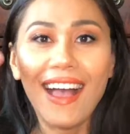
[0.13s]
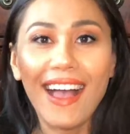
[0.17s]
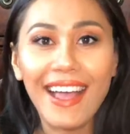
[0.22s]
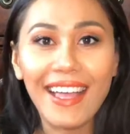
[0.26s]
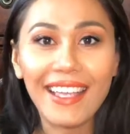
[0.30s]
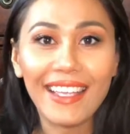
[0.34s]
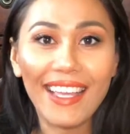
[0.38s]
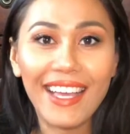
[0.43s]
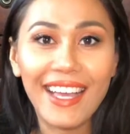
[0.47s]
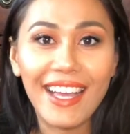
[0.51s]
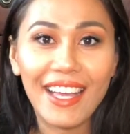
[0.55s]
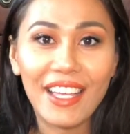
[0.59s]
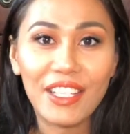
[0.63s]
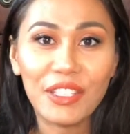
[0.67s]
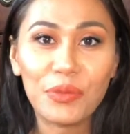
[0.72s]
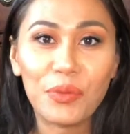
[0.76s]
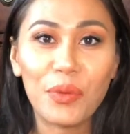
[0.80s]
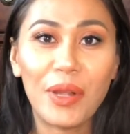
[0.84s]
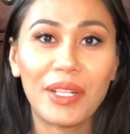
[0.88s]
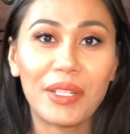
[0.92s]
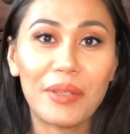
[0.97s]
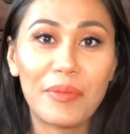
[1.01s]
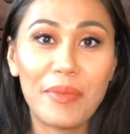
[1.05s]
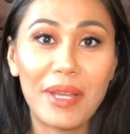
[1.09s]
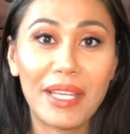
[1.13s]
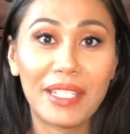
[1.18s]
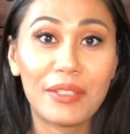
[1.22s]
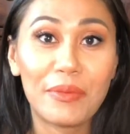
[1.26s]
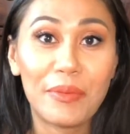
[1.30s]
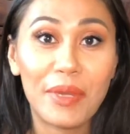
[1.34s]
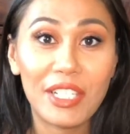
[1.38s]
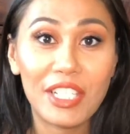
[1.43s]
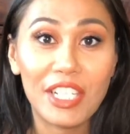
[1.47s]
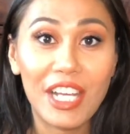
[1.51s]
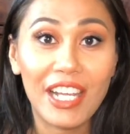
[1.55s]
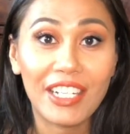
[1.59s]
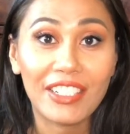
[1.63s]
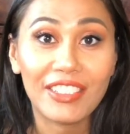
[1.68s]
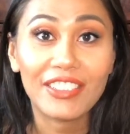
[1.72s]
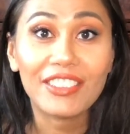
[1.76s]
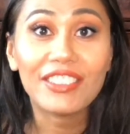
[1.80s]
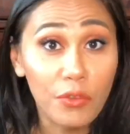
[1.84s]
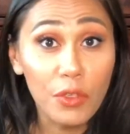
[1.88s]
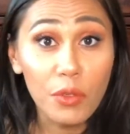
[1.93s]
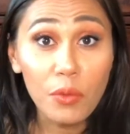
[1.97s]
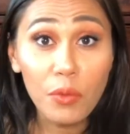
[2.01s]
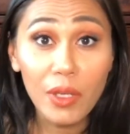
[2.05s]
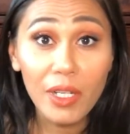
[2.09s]
Hi guys, welcome back to my channel.
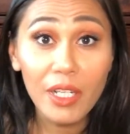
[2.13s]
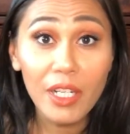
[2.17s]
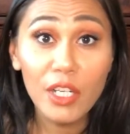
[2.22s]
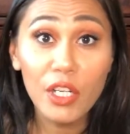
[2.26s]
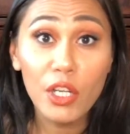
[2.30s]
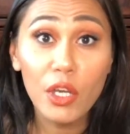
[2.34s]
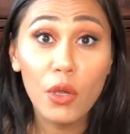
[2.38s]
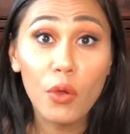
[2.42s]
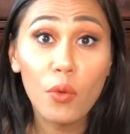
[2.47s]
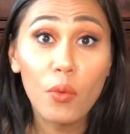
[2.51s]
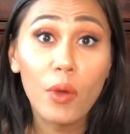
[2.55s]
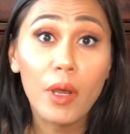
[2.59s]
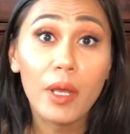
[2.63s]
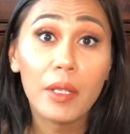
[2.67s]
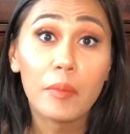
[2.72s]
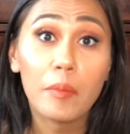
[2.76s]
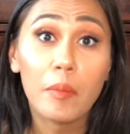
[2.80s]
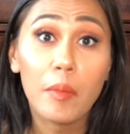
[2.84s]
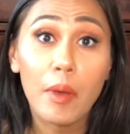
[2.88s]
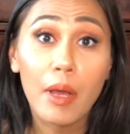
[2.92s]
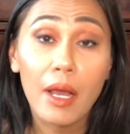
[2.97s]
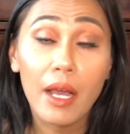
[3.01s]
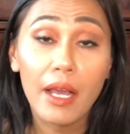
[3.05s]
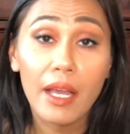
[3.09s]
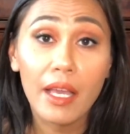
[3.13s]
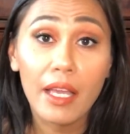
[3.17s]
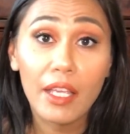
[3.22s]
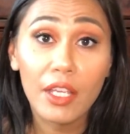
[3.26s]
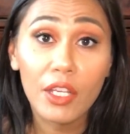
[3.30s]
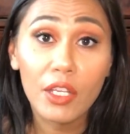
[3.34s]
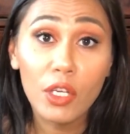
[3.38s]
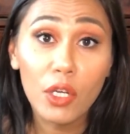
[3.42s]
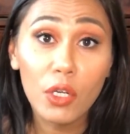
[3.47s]
If you wanna know what my